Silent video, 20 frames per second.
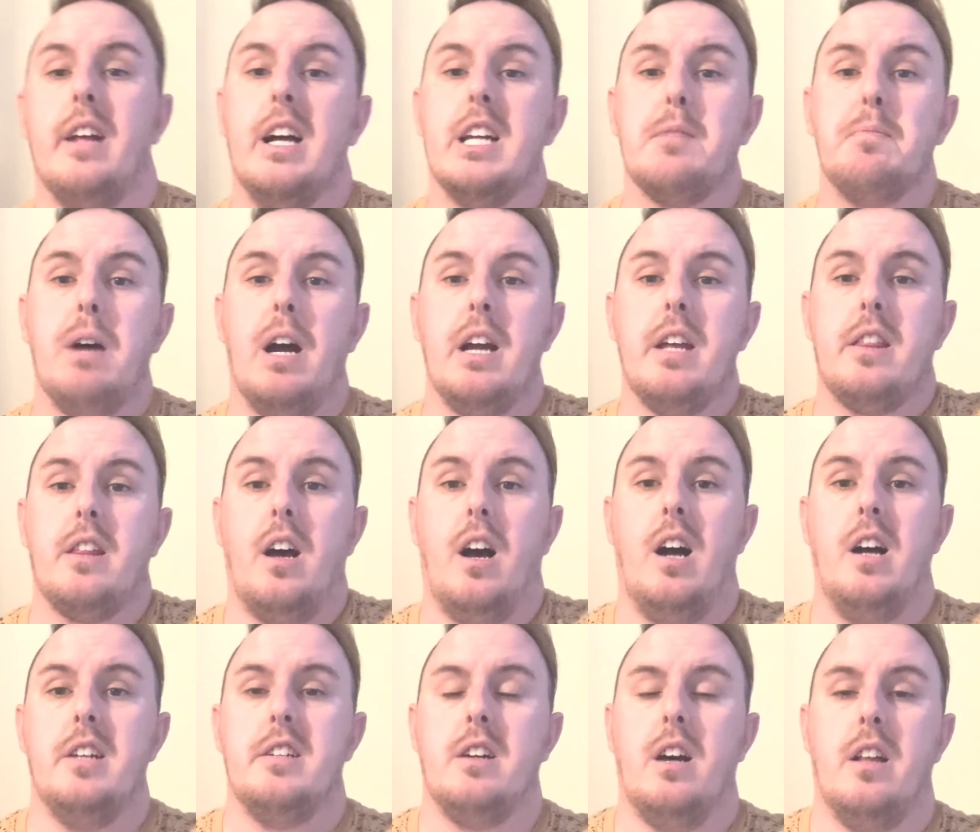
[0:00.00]
that's my
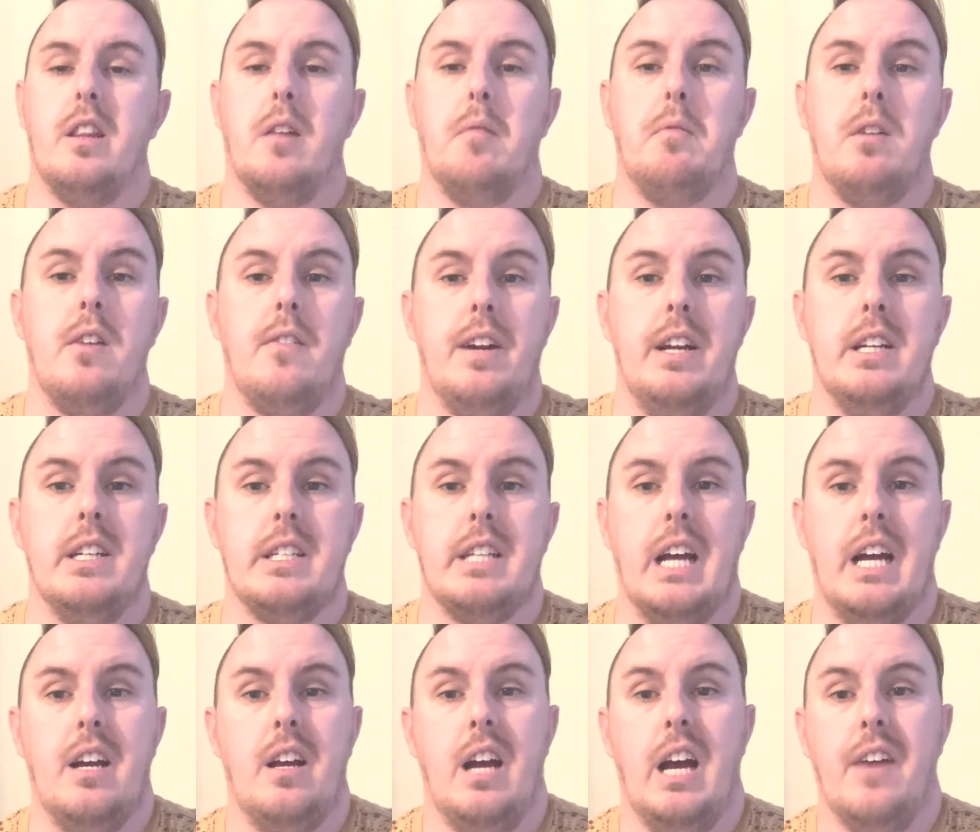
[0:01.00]
thoughts on the movies
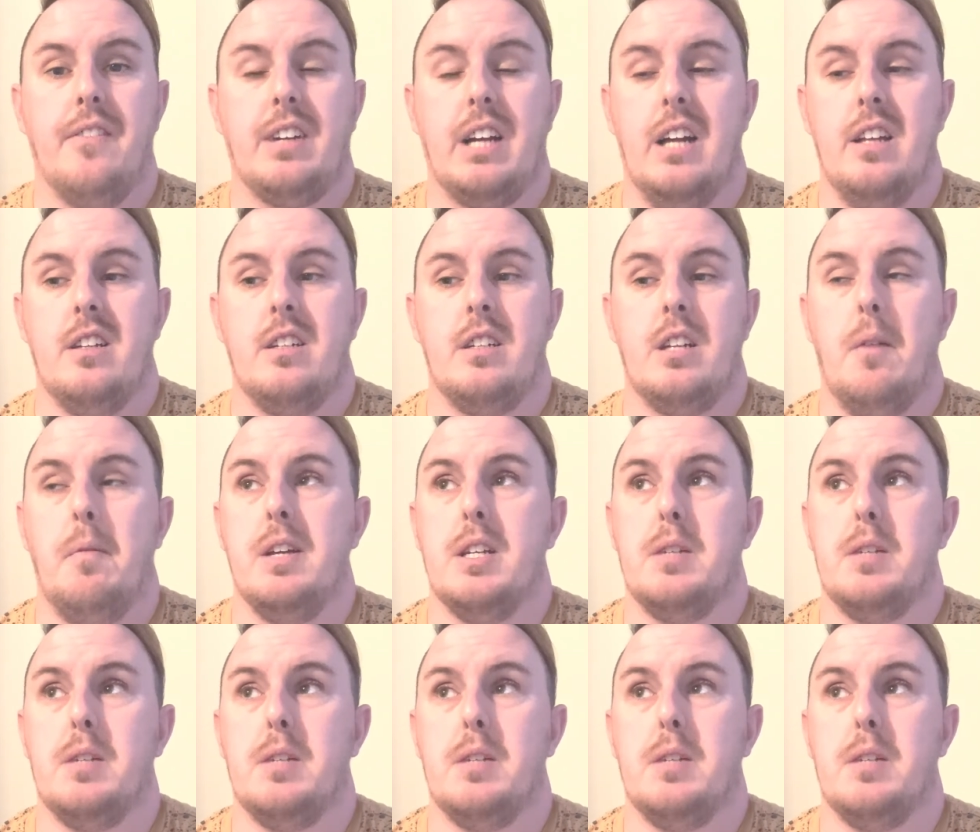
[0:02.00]
that have gotten so much